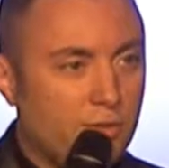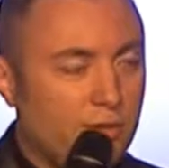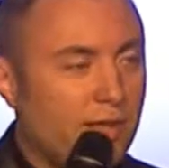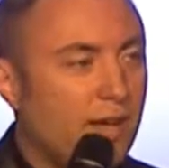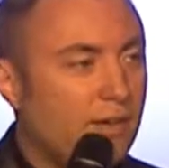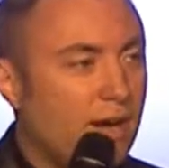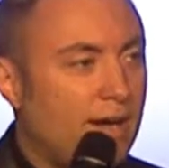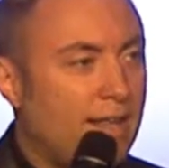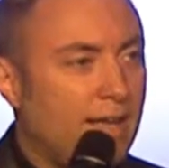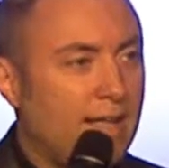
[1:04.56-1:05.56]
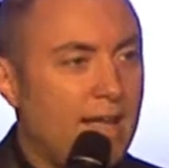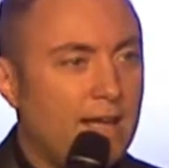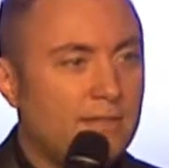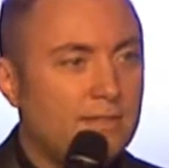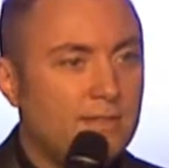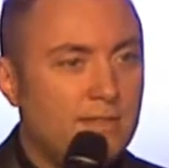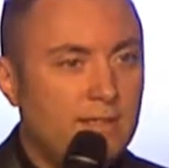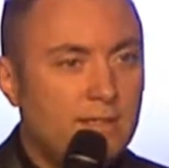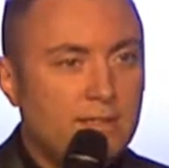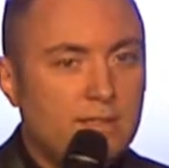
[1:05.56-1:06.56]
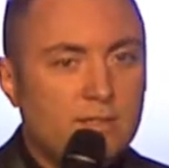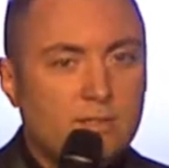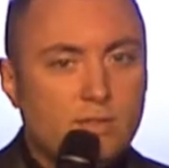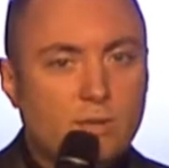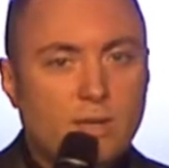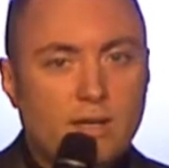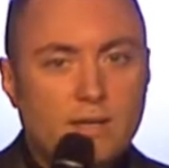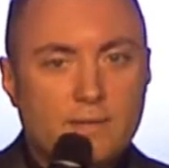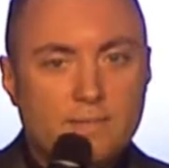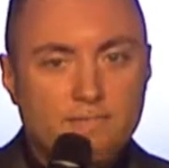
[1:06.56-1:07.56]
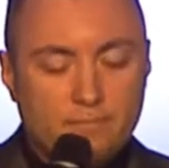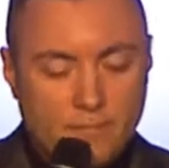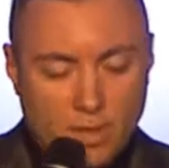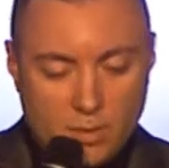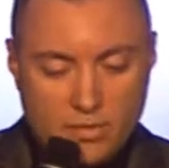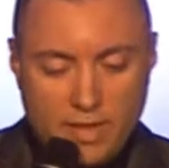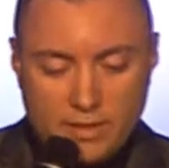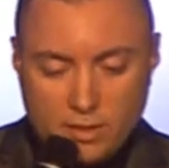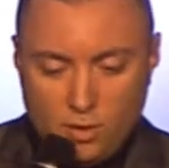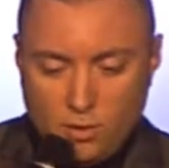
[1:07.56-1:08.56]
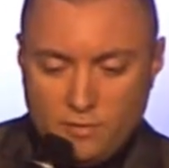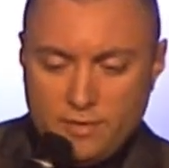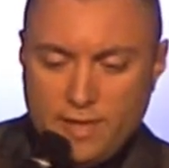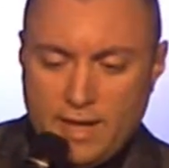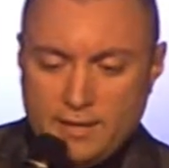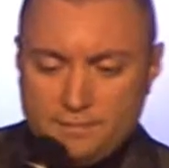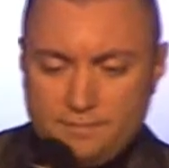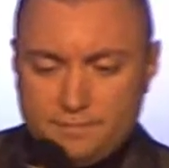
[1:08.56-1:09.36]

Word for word: they're going to cut her out of that cast. Amen. So uh, thank the Lord for that.